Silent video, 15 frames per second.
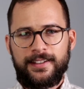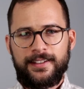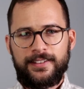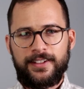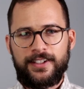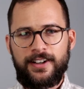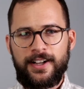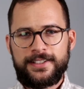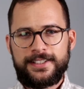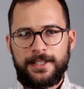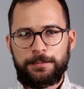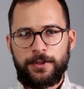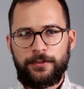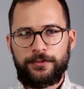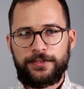The
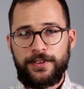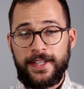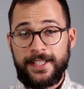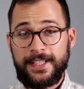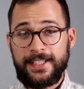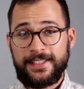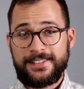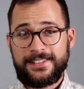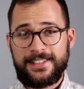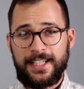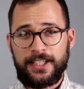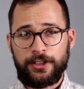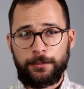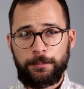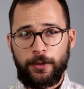concept of thinking in
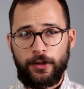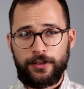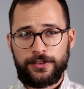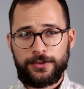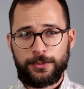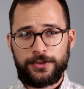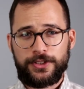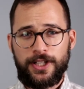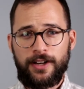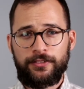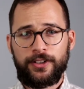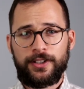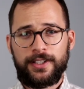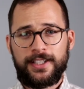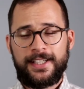standard parts was
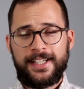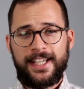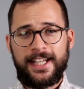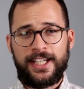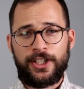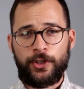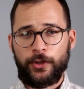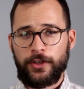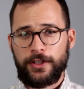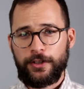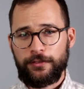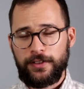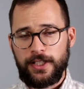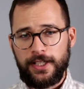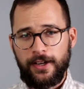covered in an earlier
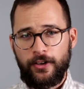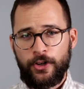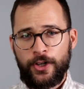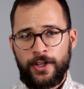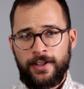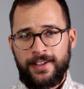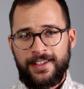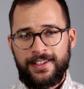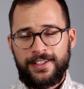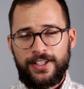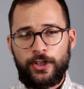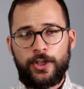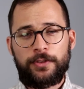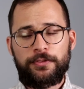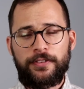video.
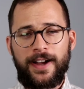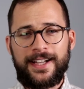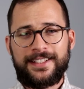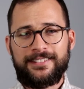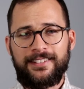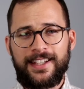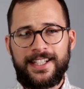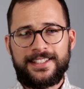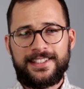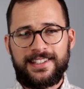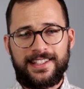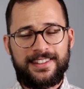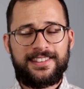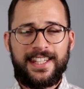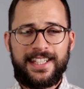You can find a link to
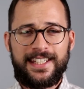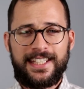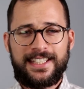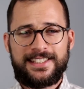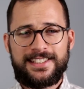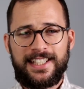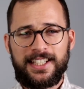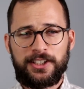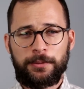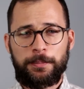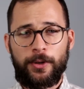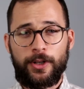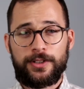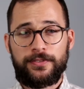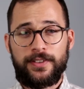the Thinking in Standard
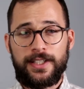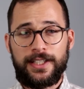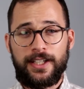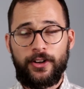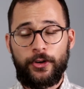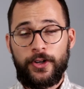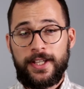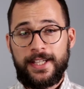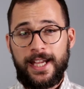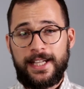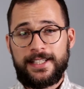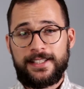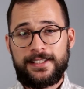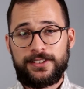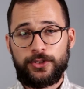Parts video
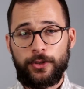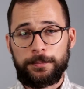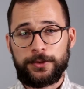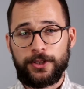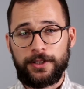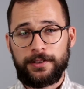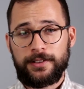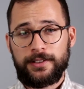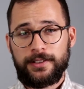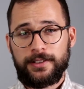in the description.